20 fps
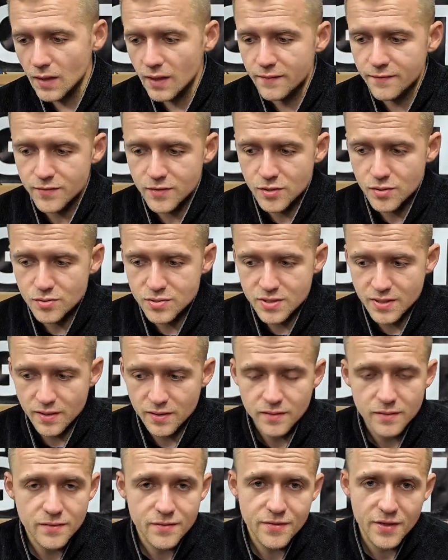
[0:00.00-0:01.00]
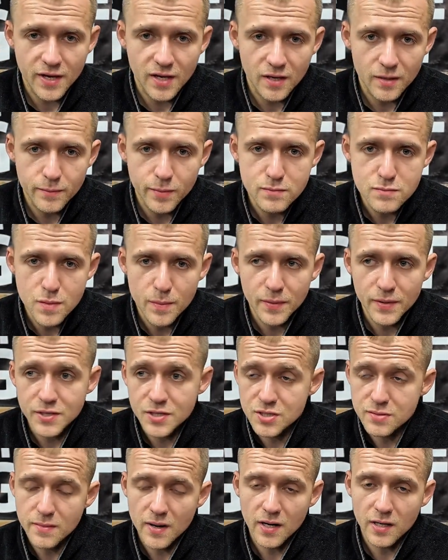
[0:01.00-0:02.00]
If you're using thicker bumper
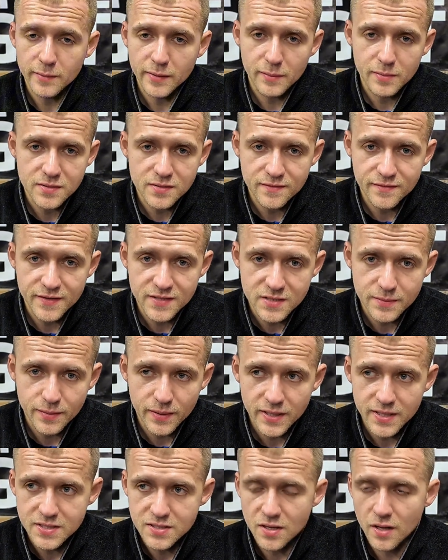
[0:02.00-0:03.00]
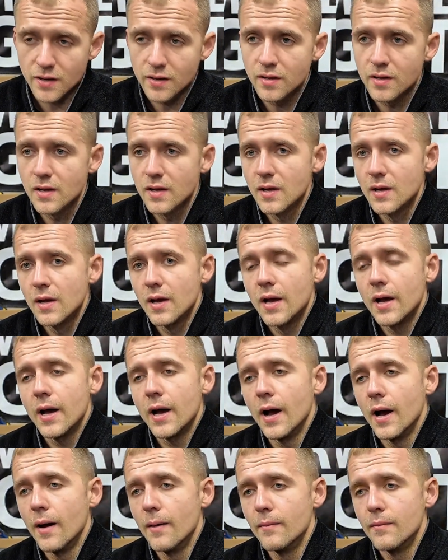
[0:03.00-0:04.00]
plates, you might not be able to fit a plate on,
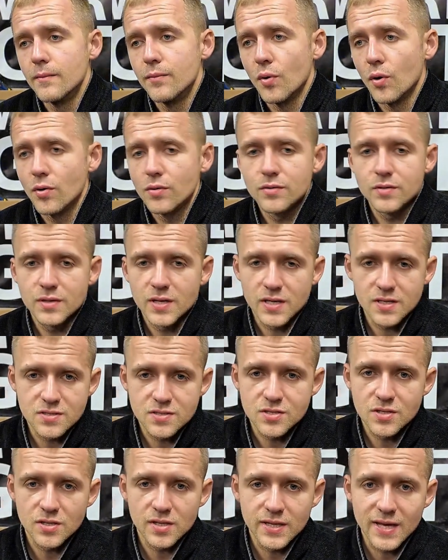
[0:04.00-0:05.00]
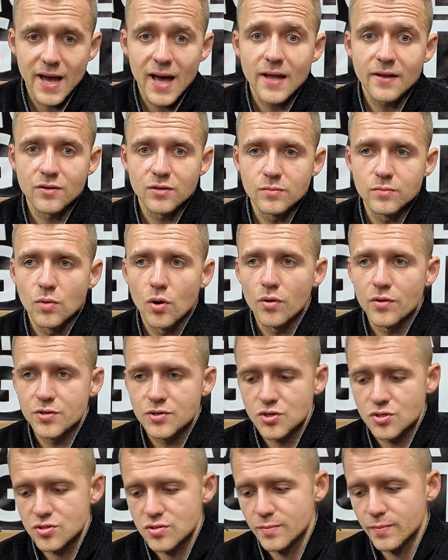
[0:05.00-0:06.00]
but you can certainly handle more
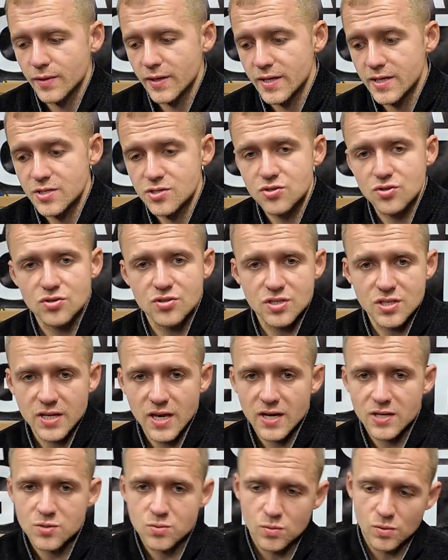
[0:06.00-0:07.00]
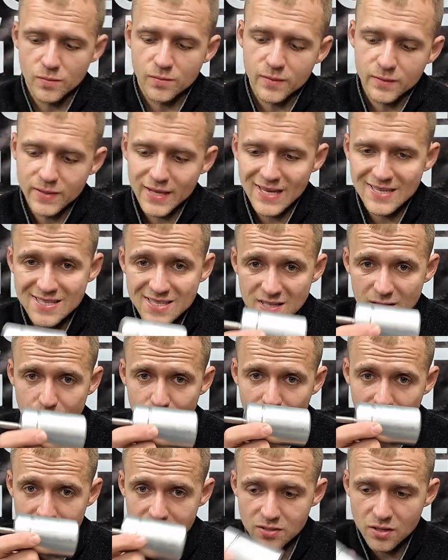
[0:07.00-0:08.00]
than just a plate. It's just the actual getting the
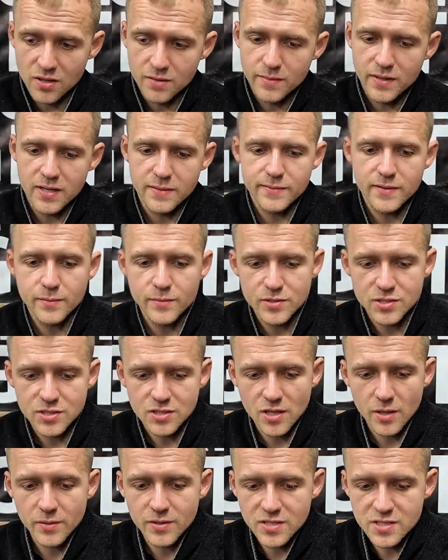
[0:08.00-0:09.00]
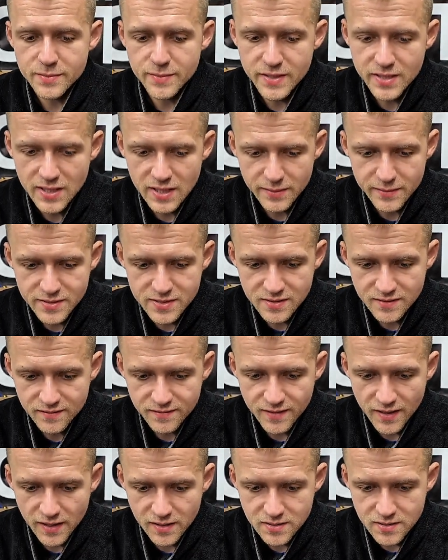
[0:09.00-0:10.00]
plates on the Mini Pin which is going to be the limiting
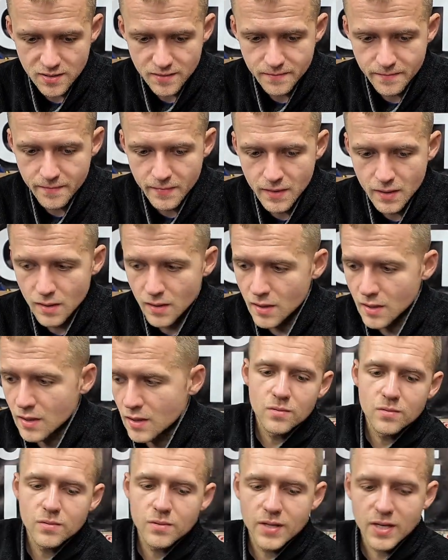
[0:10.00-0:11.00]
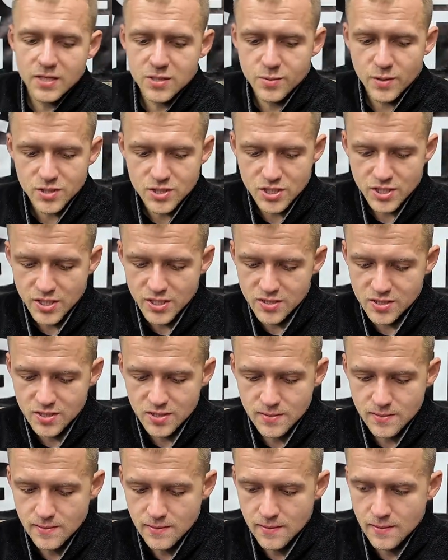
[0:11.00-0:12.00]
factor. Next question
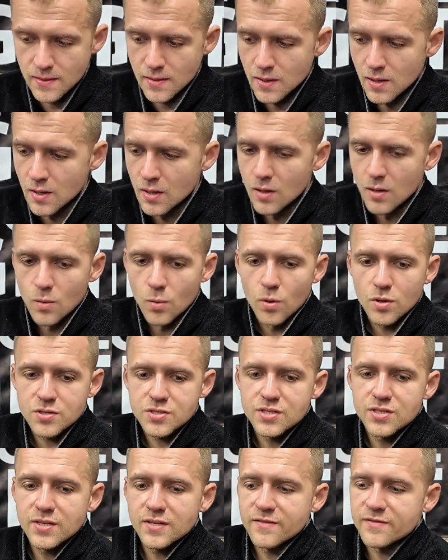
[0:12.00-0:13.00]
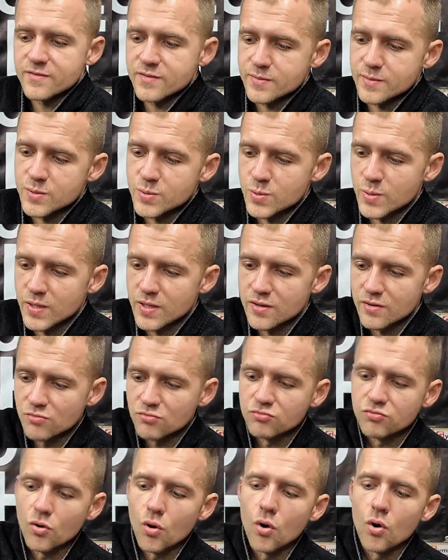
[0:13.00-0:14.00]
is, what's the difference between the
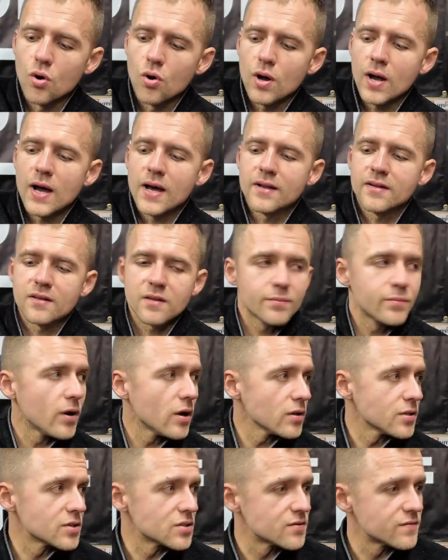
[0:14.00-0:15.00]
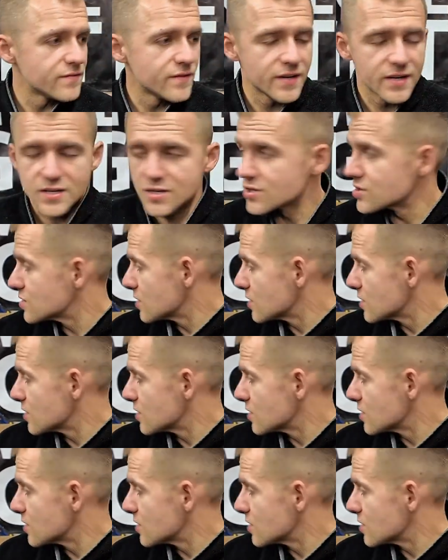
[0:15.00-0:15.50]
raw and the polished finish?